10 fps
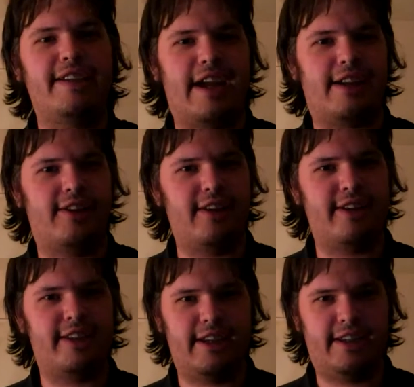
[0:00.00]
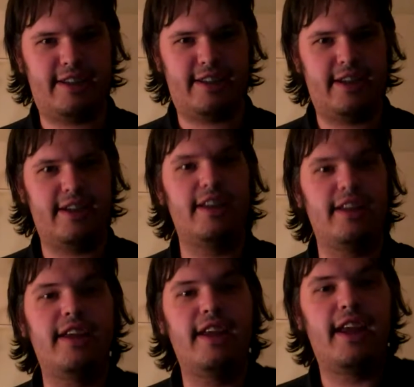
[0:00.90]
exact justice,
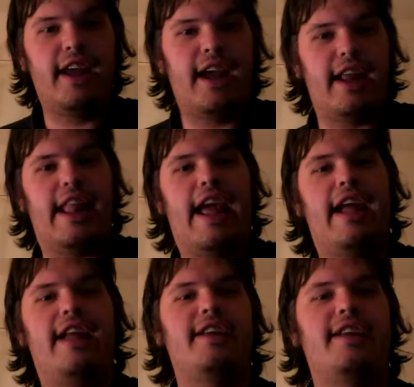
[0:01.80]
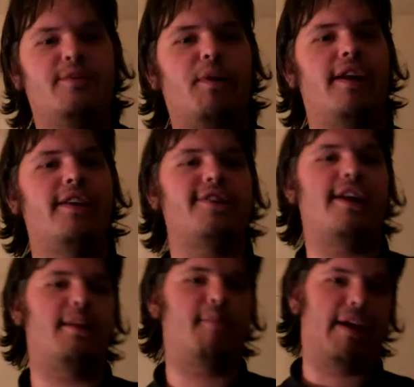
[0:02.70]
and that is what
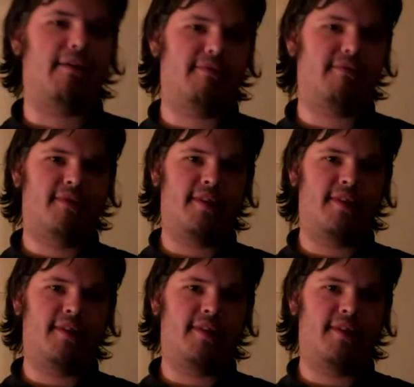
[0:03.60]
it's all about.